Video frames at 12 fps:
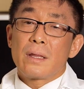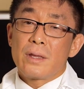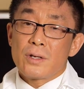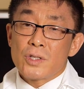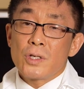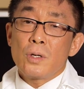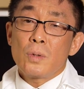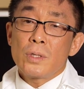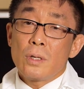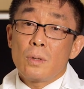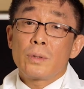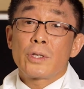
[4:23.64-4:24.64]
There's no
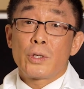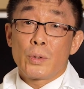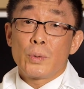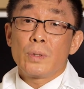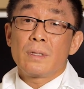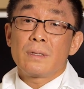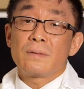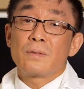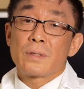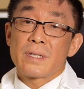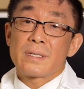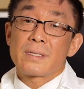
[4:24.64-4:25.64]
known cure
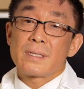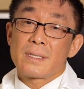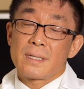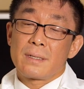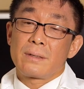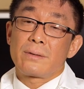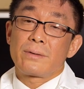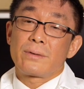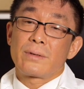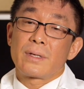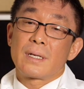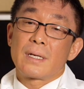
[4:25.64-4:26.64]
for this disease,
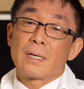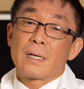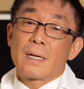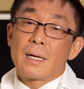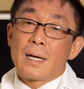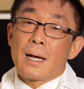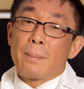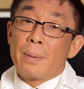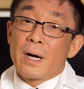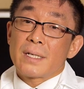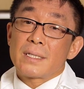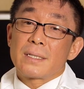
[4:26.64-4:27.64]

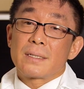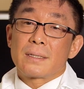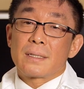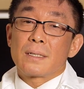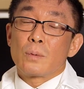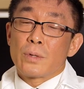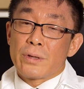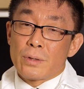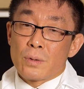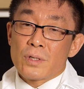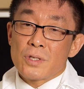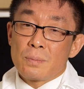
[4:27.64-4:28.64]
but with
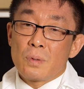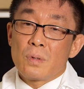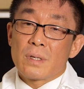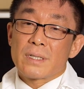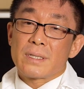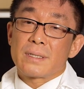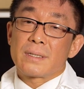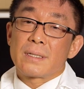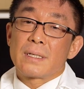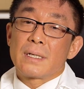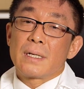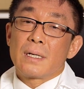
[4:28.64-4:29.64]
your support,
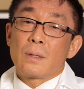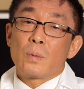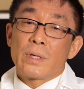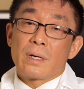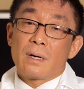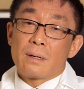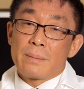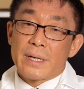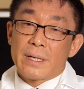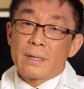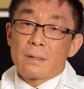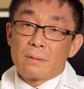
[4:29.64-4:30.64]
we are
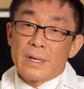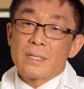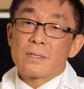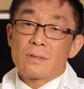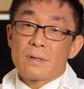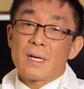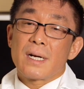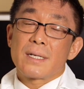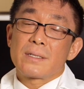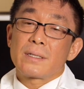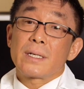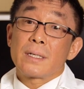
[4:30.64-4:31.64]
making great
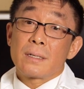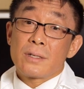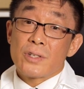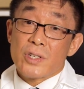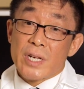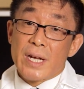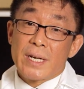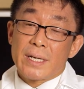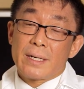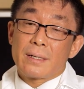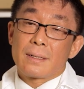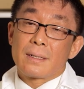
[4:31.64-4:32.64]
strides in
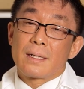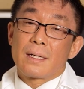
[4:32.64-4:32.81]
understanding